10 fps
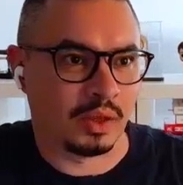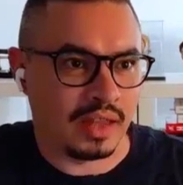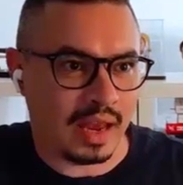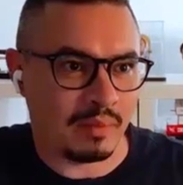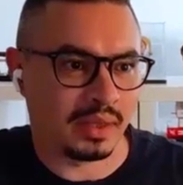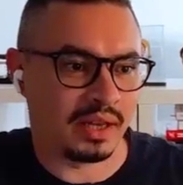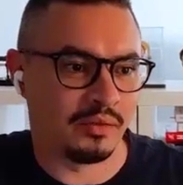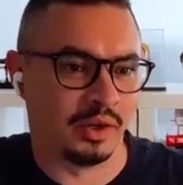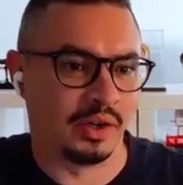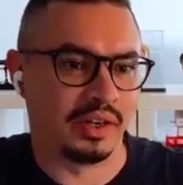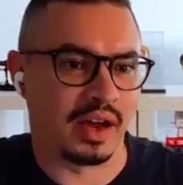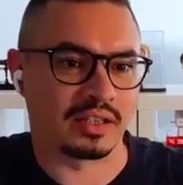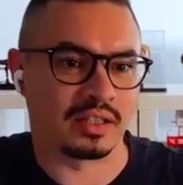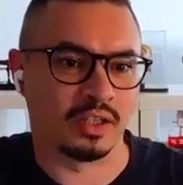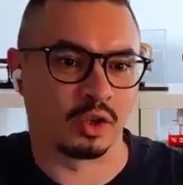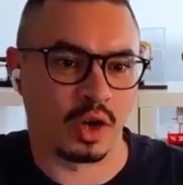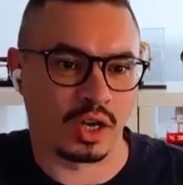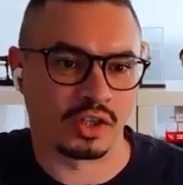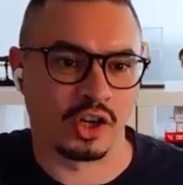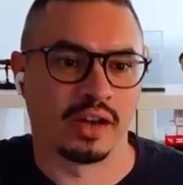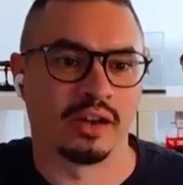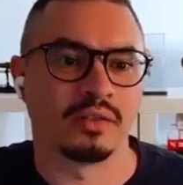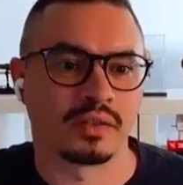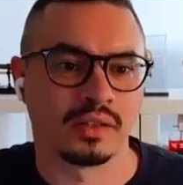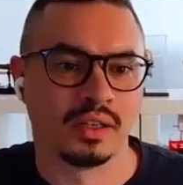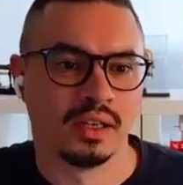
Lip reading: they play very nicely across channels.